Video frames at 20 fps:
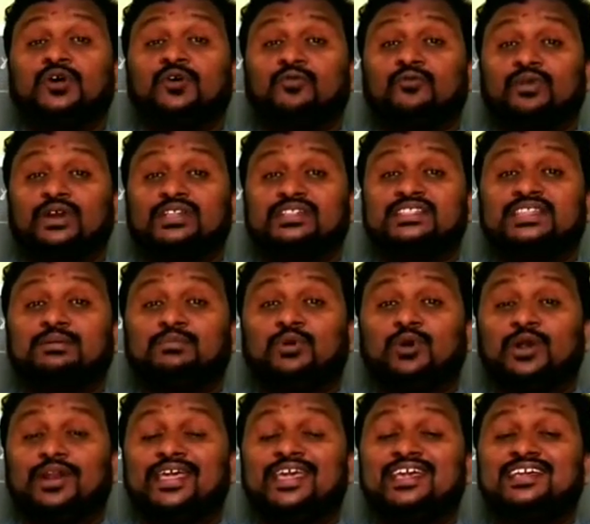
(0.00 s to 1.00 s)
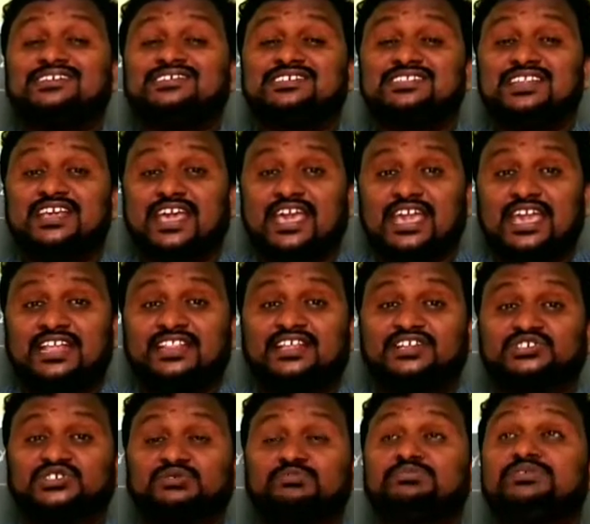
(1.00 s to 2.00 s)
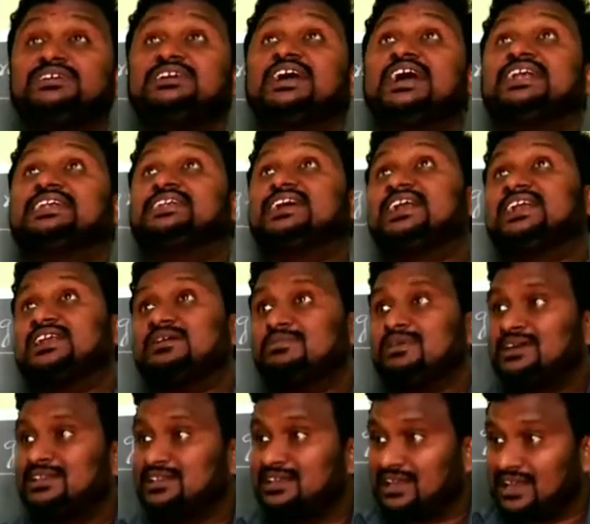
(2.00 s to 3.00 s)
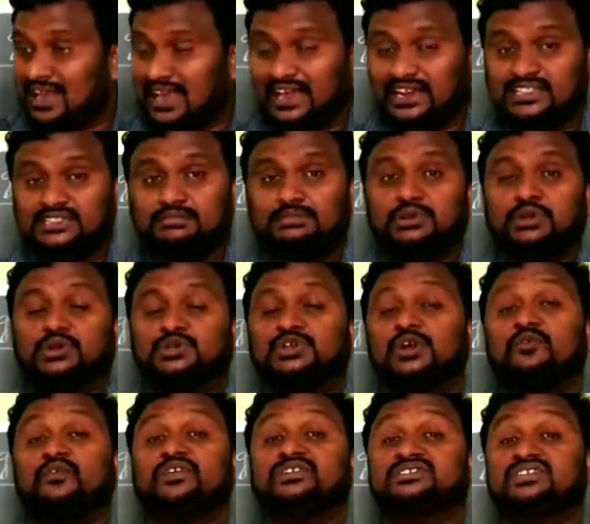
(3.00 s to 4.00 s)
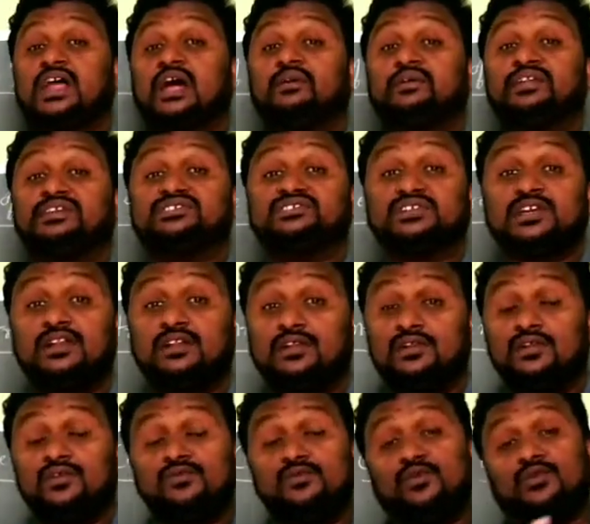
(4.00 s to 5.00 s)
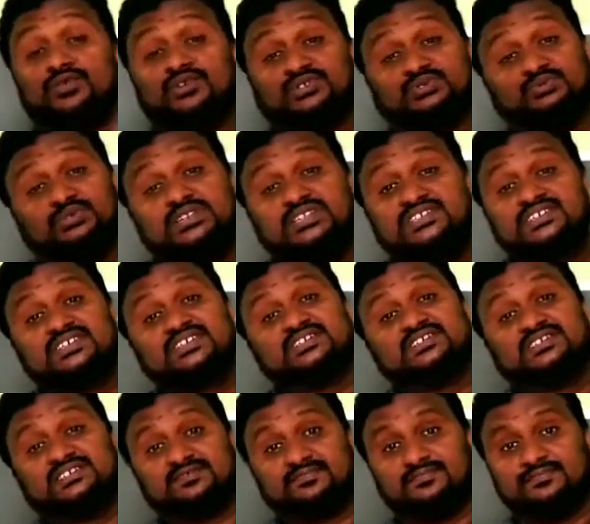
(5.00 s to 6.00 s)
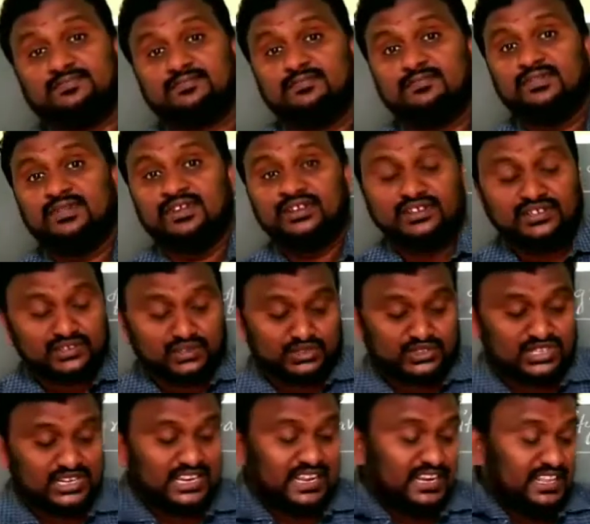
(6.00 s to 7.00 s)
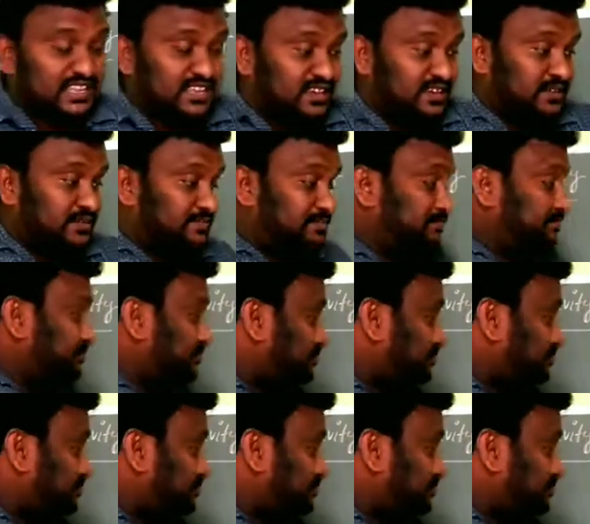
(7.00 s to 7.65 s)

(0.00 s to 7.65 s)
When the body is in air, that should be attracted by the earth because of its gravitational force we discussed. So children, here